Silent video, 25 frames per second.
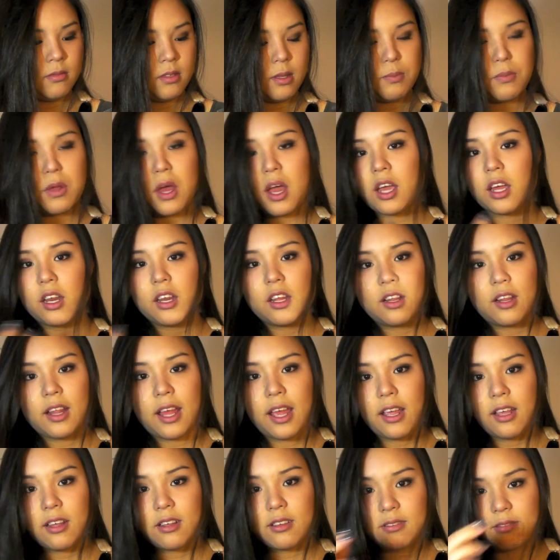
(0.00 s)
I'm not gonna
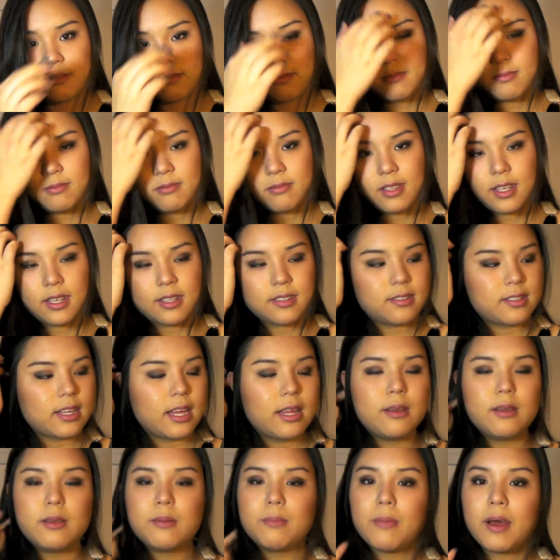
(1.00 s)
like
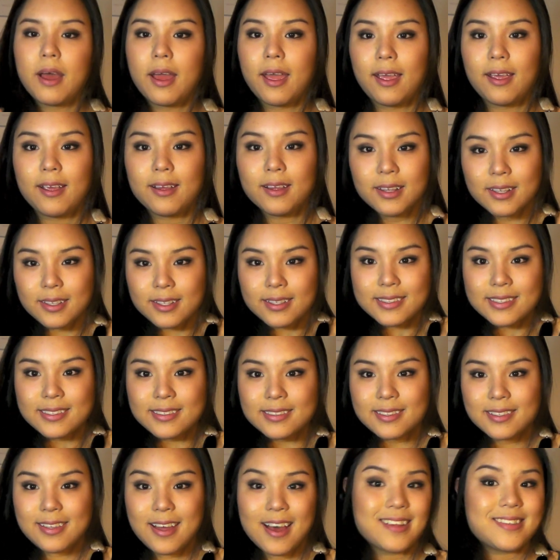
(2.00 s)
extend my
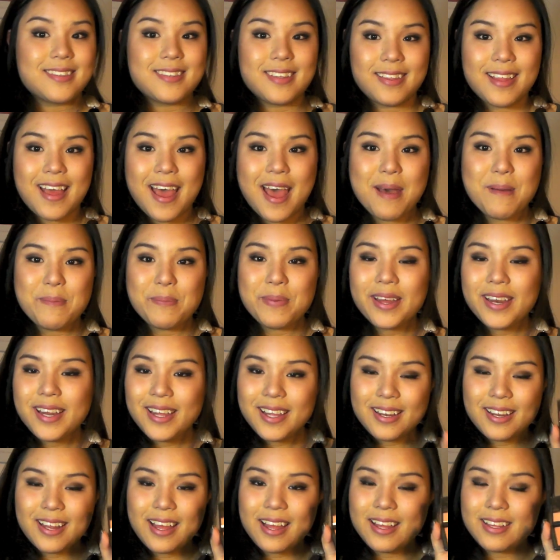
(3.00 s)
thoughts on that, but
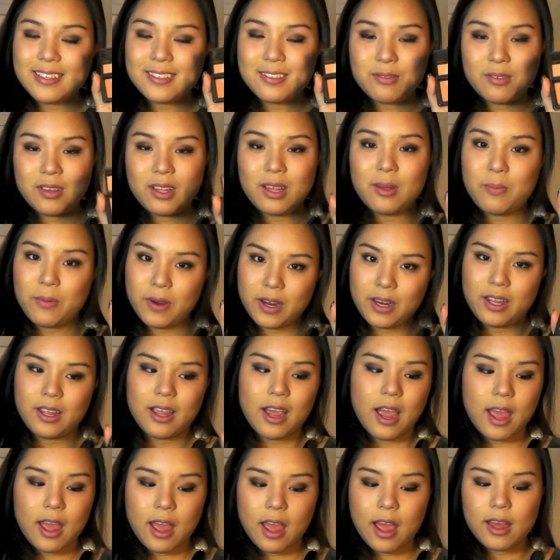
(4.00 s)
it's really pretty.
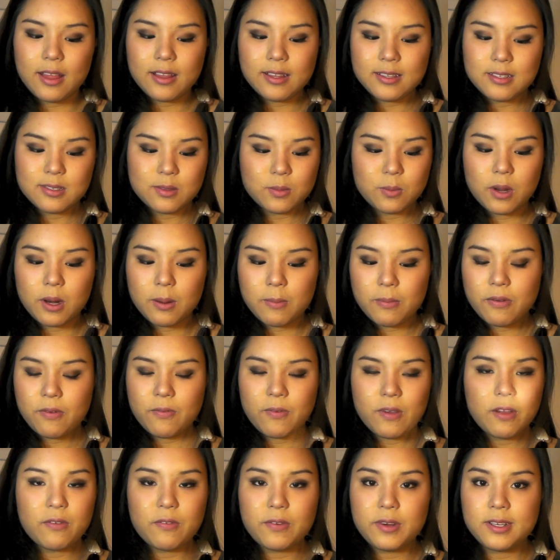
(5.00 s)
This is one of my
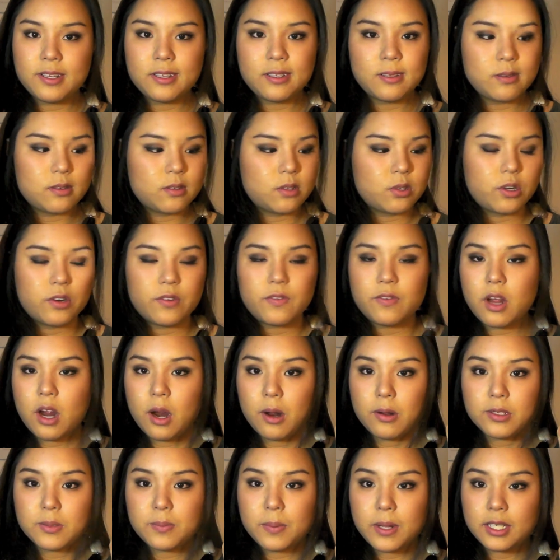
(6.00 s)
favorite sort of
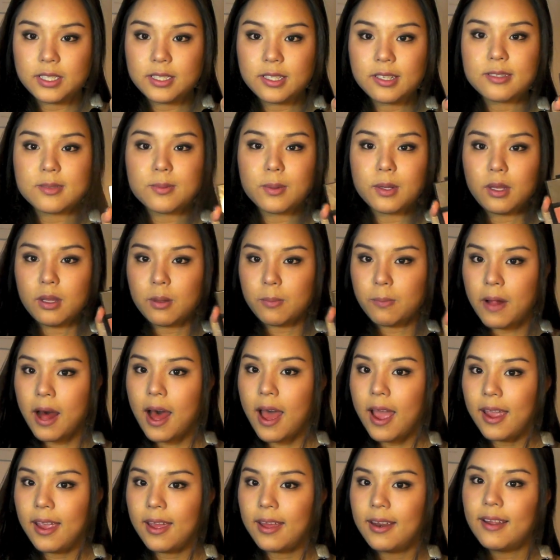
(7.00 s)
NARS blushes. When you
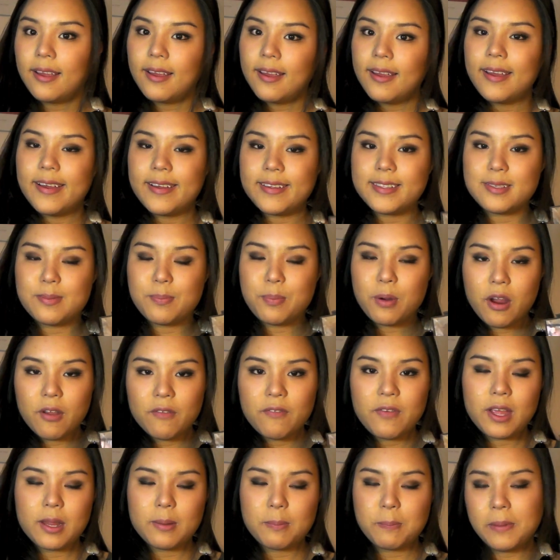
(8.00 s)
apply it, it's a
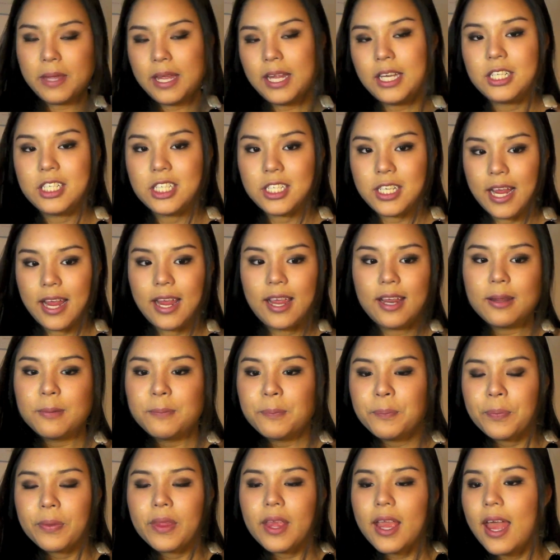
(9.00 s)
perfect peach shade,
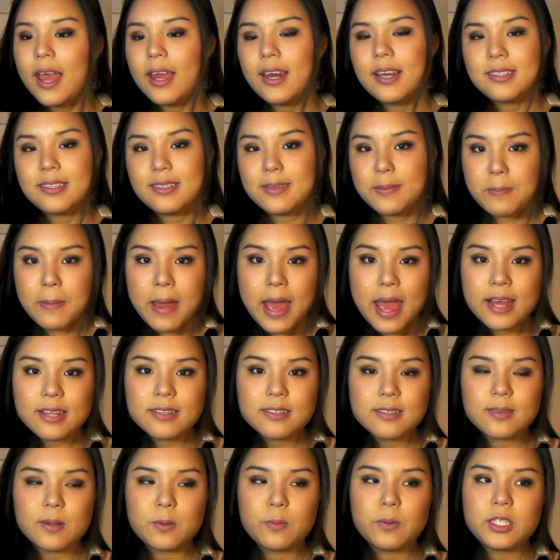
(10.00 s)
and it's matte,
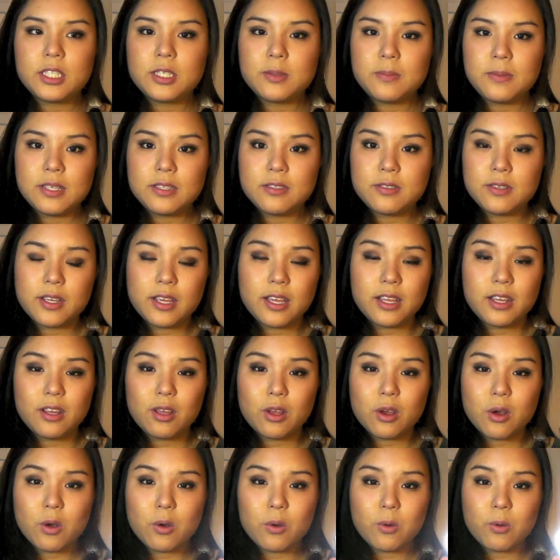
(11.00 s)
so which means you can
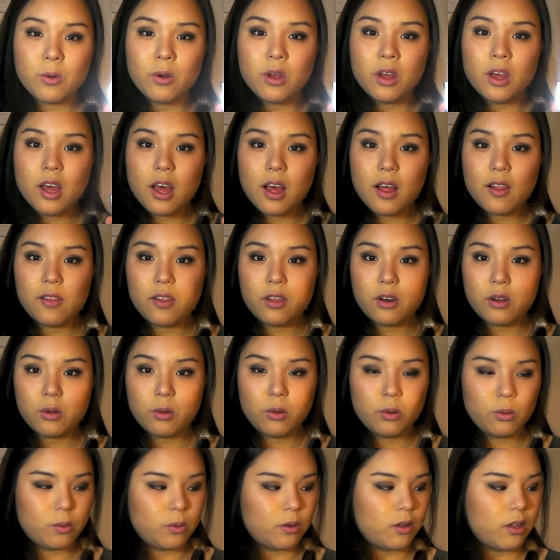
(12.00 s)
go a
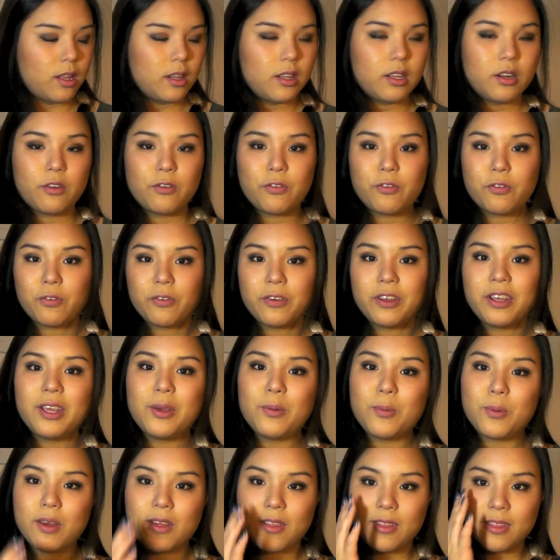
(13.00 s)
little free
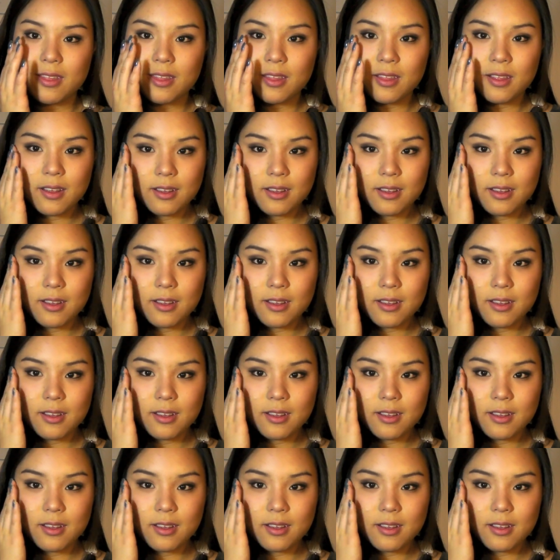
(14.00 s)
with